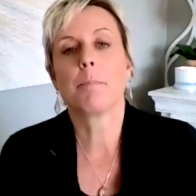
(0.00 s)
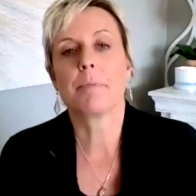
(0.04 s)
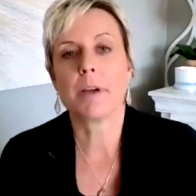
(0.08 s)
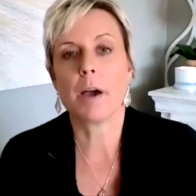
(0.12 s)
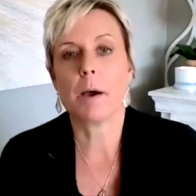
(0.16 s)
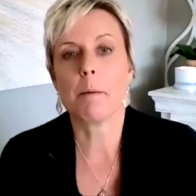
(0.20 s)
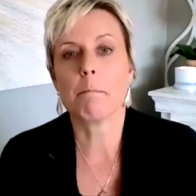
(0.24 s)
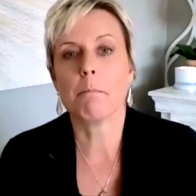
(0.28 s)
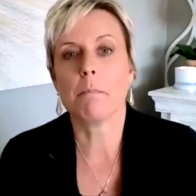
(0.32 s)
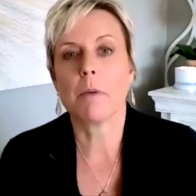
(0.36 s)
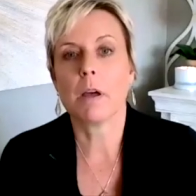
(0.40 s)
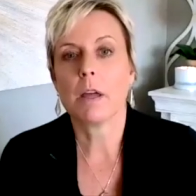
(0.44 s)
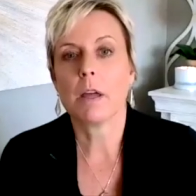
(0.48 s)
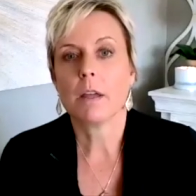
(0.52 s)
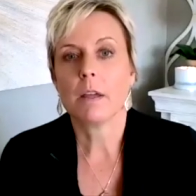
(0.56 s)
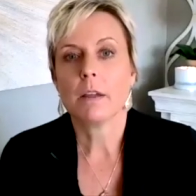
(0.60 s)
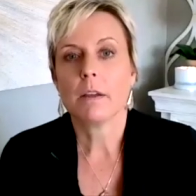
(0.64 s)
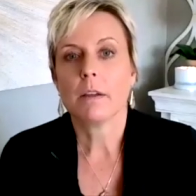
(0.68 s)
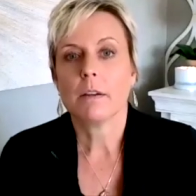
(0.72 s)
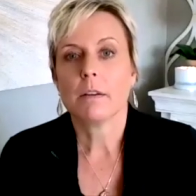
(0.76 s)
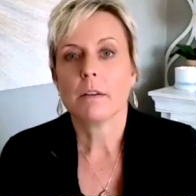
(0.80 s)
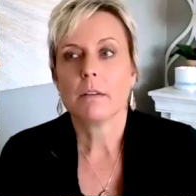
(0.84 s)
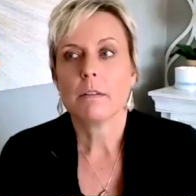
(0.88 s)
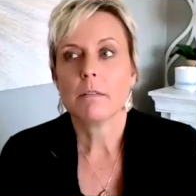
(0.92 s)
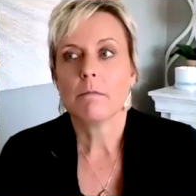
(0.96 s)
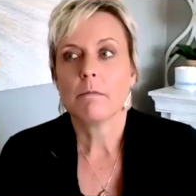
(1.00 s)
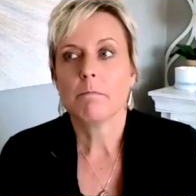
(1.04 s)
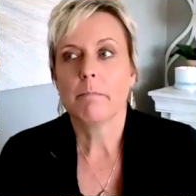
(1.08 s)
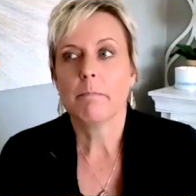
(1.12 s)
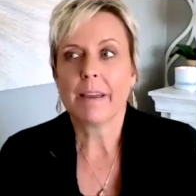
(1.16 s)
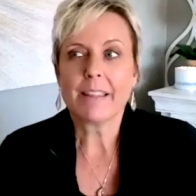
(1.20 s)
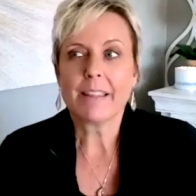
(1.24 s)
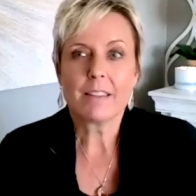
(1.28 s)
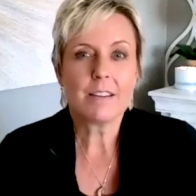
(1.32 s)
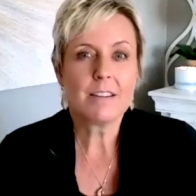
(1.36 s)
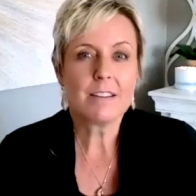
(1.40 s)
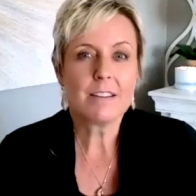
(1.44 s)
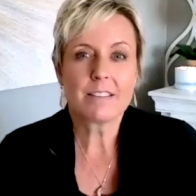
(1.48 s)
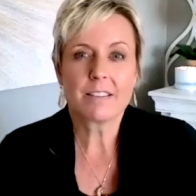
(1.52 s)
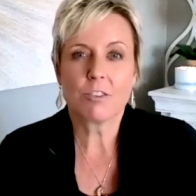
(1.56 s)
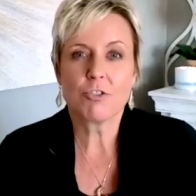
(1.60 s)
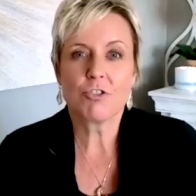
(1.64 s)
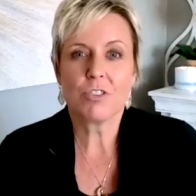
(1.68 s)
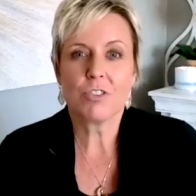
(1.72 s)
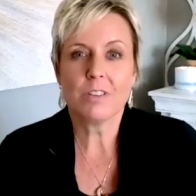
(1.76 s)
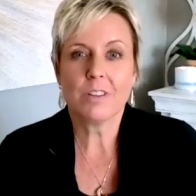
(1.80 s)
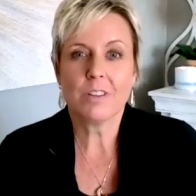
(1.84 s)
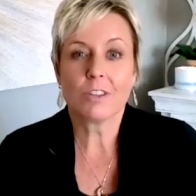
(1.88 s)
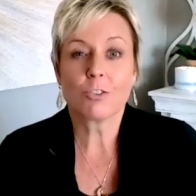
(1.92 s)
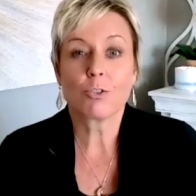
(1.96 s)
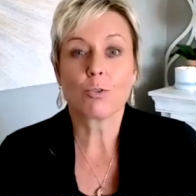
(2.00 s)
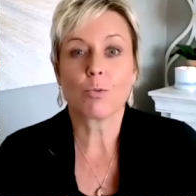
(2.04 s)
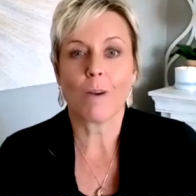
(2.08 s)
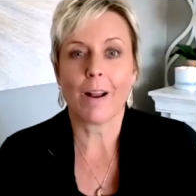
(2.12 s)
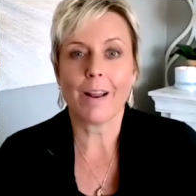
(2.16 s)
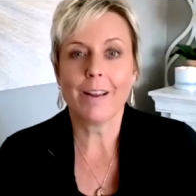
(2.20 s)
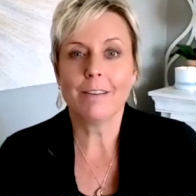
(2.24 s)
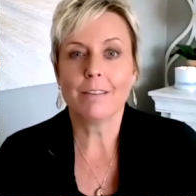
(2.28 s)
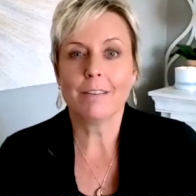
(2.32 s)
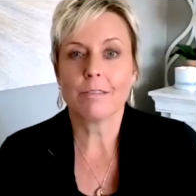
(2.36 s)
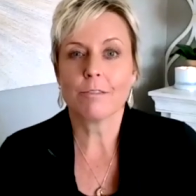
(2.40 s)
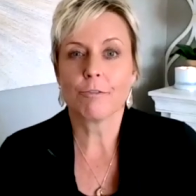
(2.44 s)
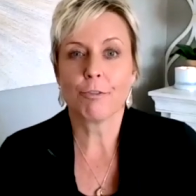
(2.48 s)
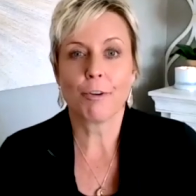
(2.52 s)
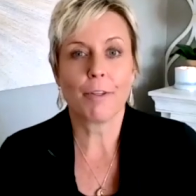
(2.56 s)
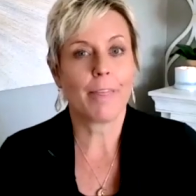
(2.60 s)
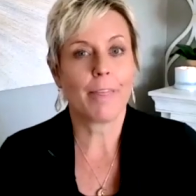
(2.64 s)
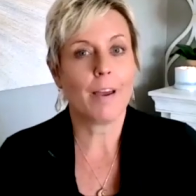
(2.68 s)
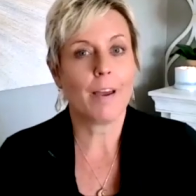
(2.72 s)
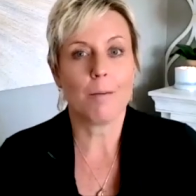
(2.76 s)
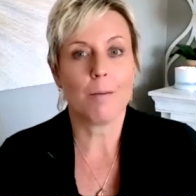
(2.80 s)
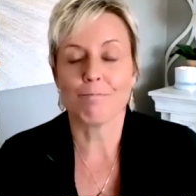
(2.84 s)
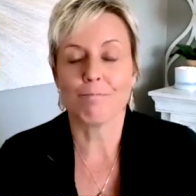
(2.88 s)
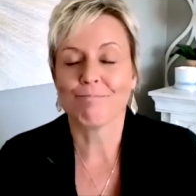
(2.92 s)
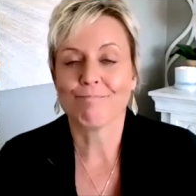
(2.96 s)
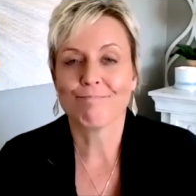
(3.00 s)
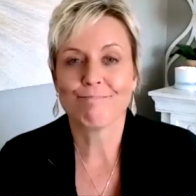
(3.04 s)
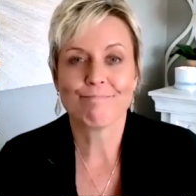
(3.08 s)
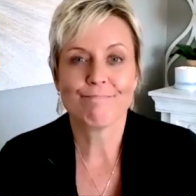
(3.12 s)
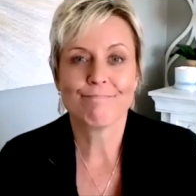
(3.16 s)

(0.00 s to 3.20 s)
them make the decision that's right for them,